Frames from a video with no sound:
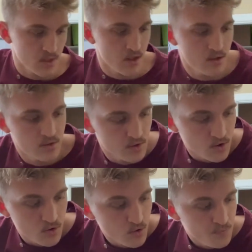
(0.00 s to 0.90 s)

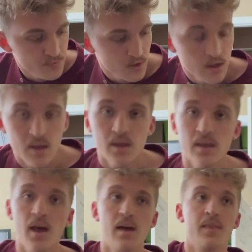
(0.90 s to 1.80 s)
So
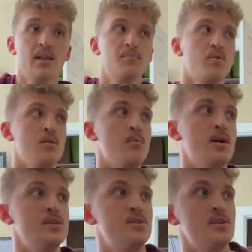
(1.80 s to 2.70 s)
yeah, and that's pretty
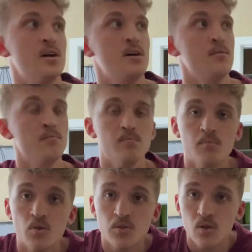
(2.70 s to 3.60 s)
much
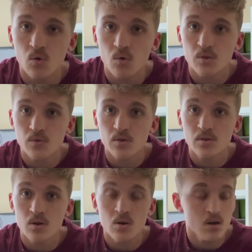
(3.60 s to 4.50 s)
most of the chords for the song.